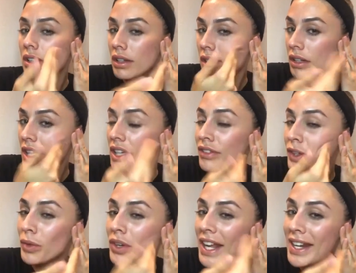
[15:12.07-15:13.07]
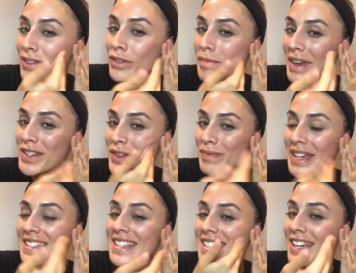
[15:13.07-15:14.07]
If you want any information on PT
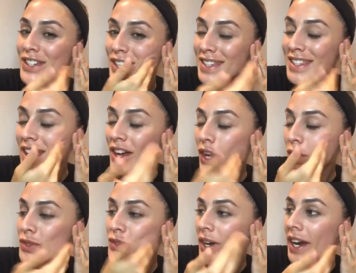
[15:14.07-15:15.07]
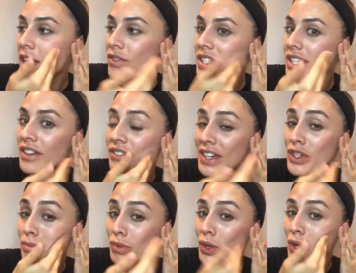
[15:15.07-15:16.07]
sessions, go straight over to
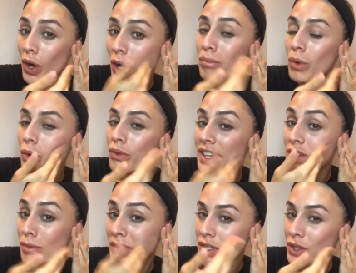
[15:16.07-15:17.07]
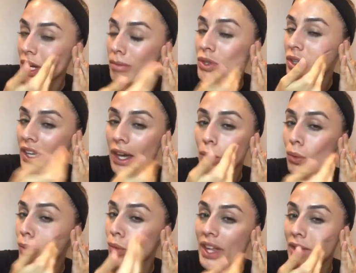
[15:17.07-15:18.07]
facegym.com or facegym Instagram and you can get all
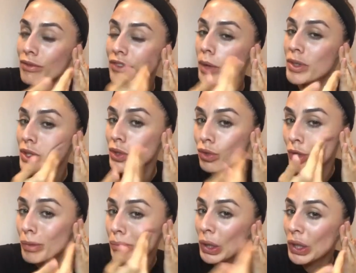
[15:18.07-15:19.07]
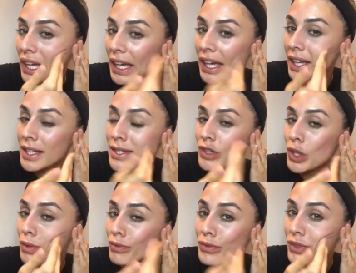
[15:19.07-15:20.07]
the info. We do group bookings for you and
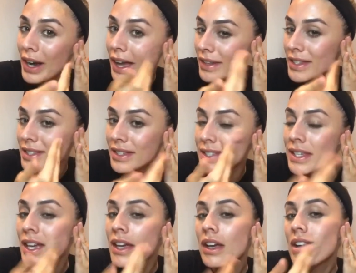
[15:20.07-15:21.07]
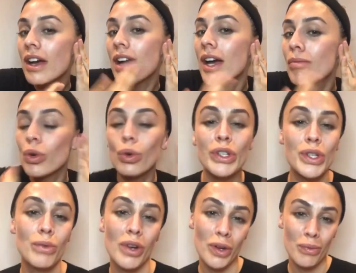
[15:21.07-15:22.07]
friends, or we do
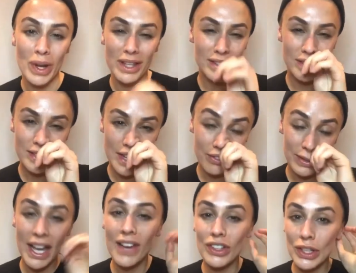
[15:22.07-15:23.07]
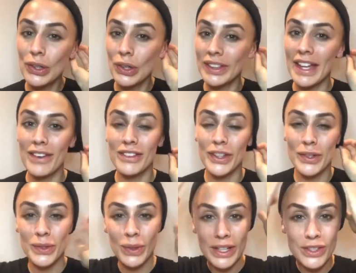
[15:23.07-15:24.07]
one-on-one. So definitely have a look on there for those
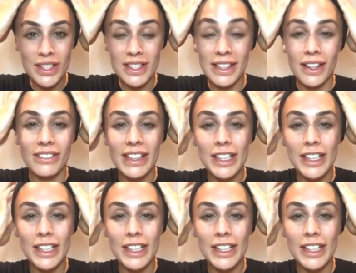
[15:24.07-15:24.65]
questions. I love it.